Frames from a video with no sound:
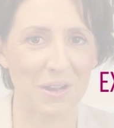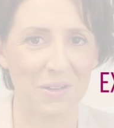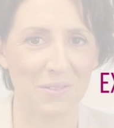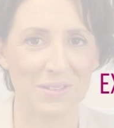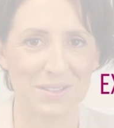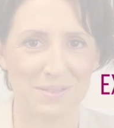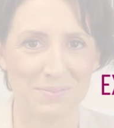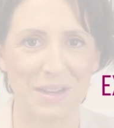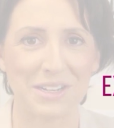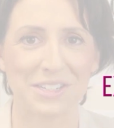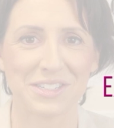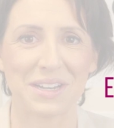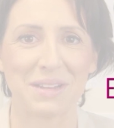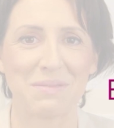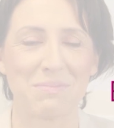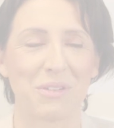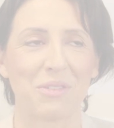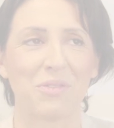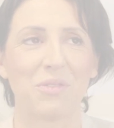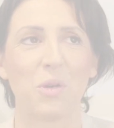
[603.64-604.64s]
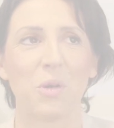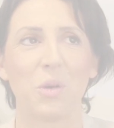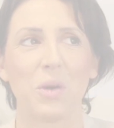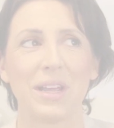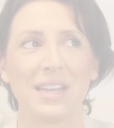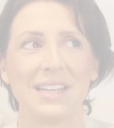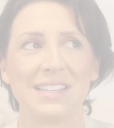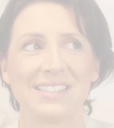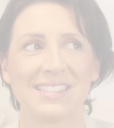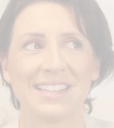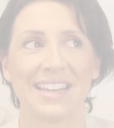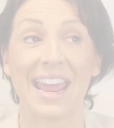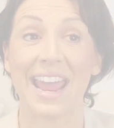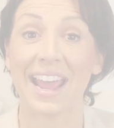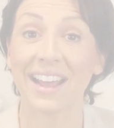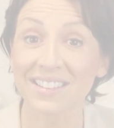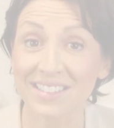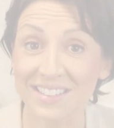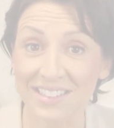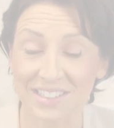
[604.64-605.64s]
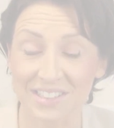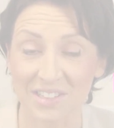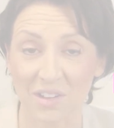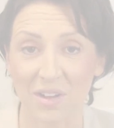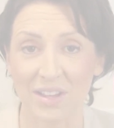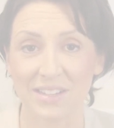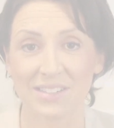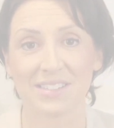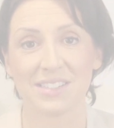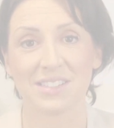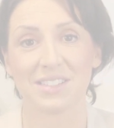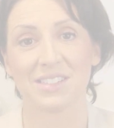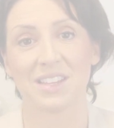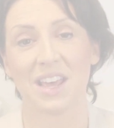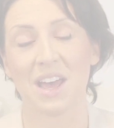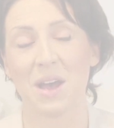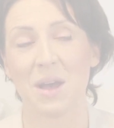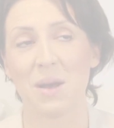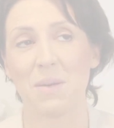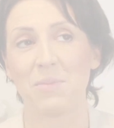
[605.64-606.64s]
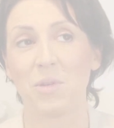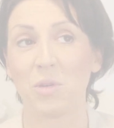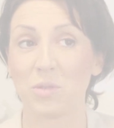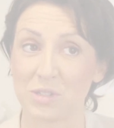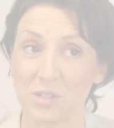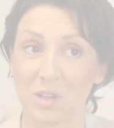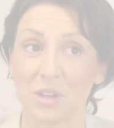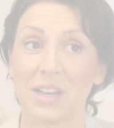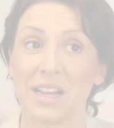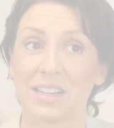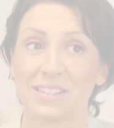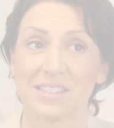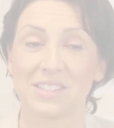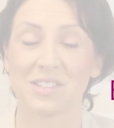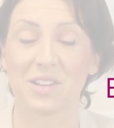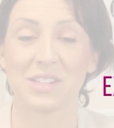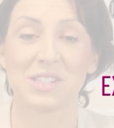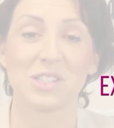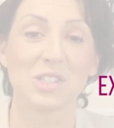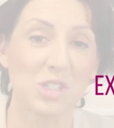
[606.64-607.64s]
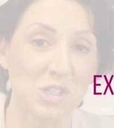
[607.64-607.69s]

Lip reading: I was mentioning before is that exercise or certain exercise